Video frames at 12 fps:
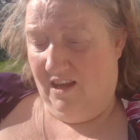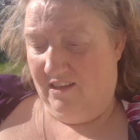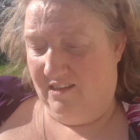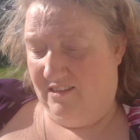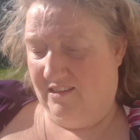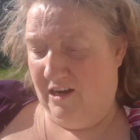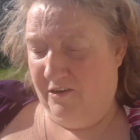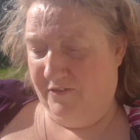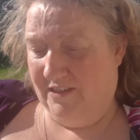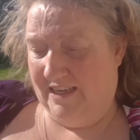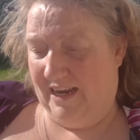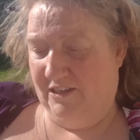The
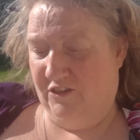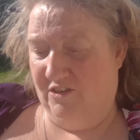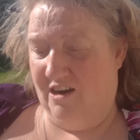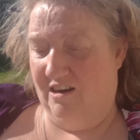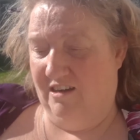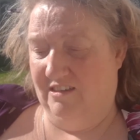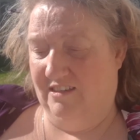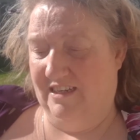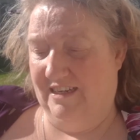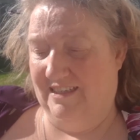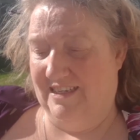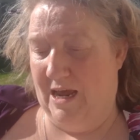service sector in Ireland
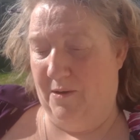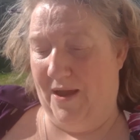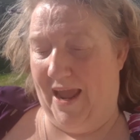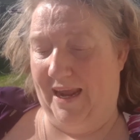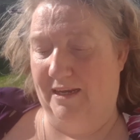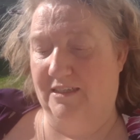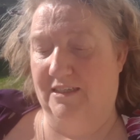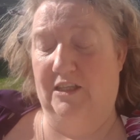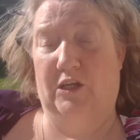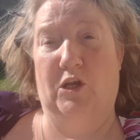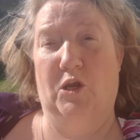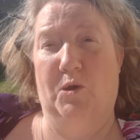is now aimed at
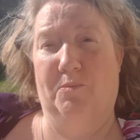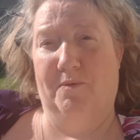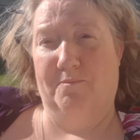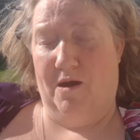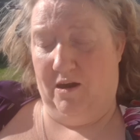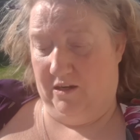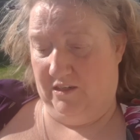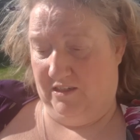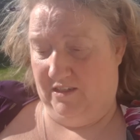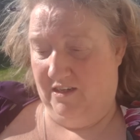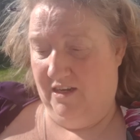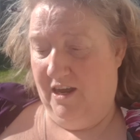the global
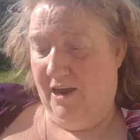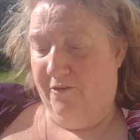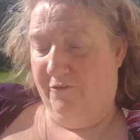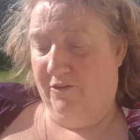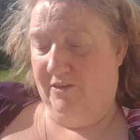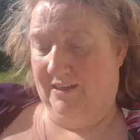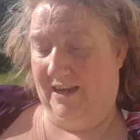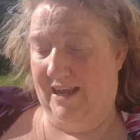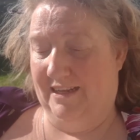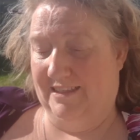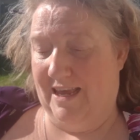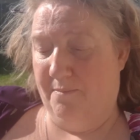market. For
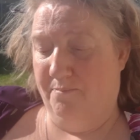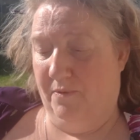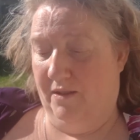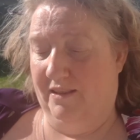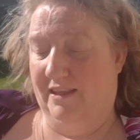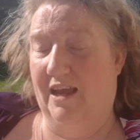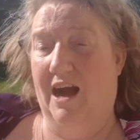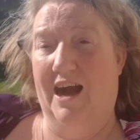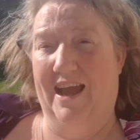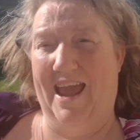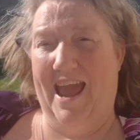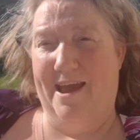example, the
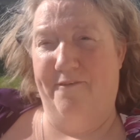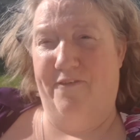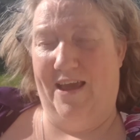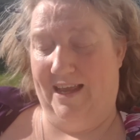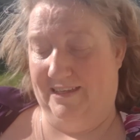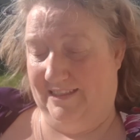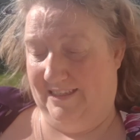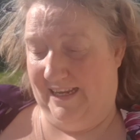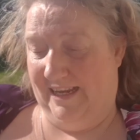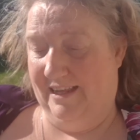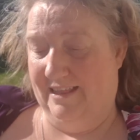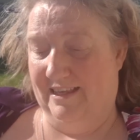
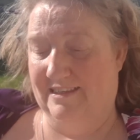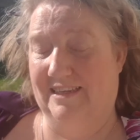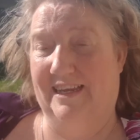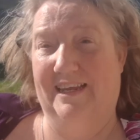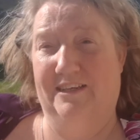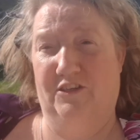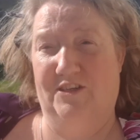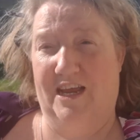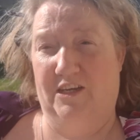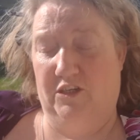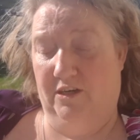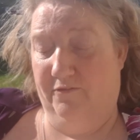IFSC, that's the
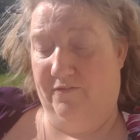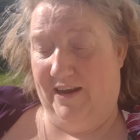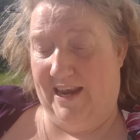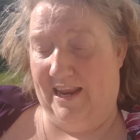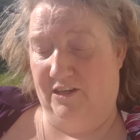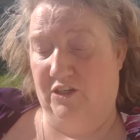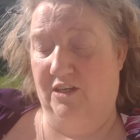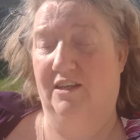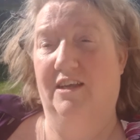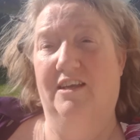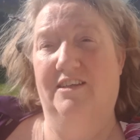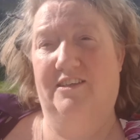International Financial
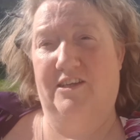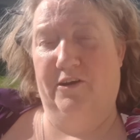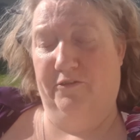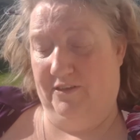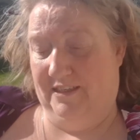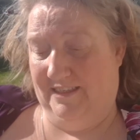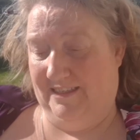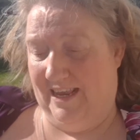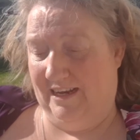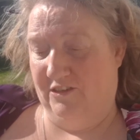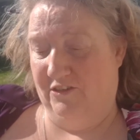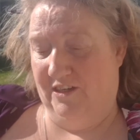Services
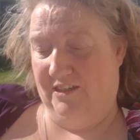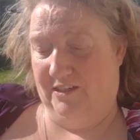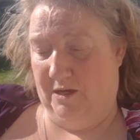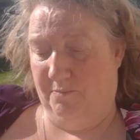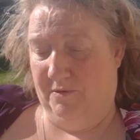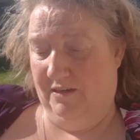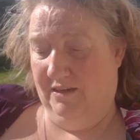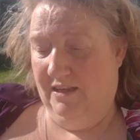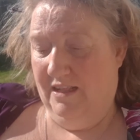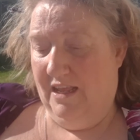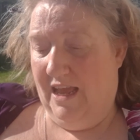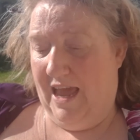Centre in Dublin,
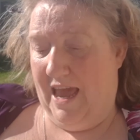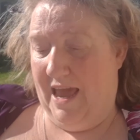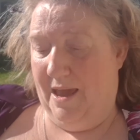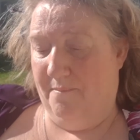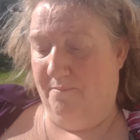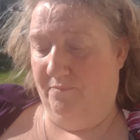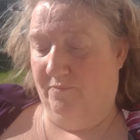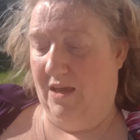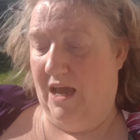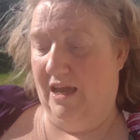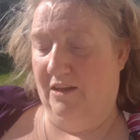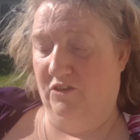and
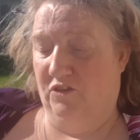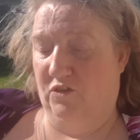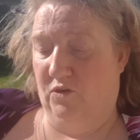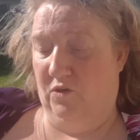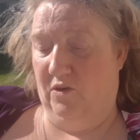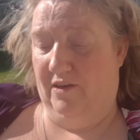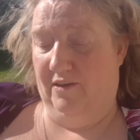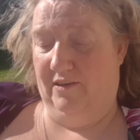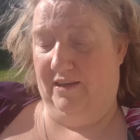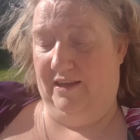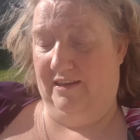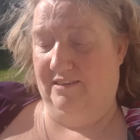
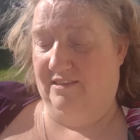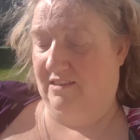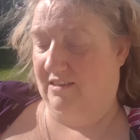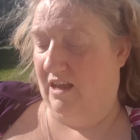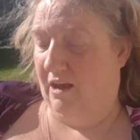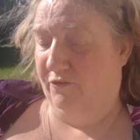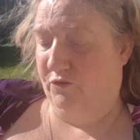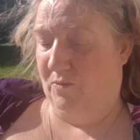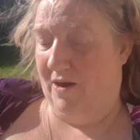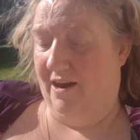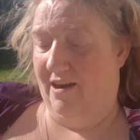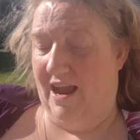in
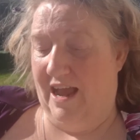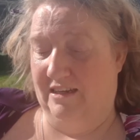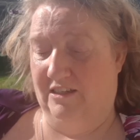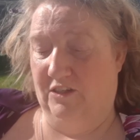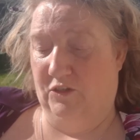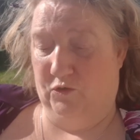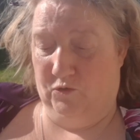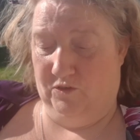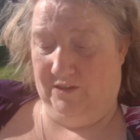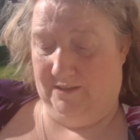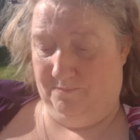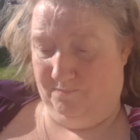software and in
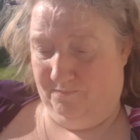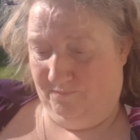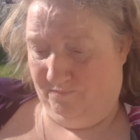tourism.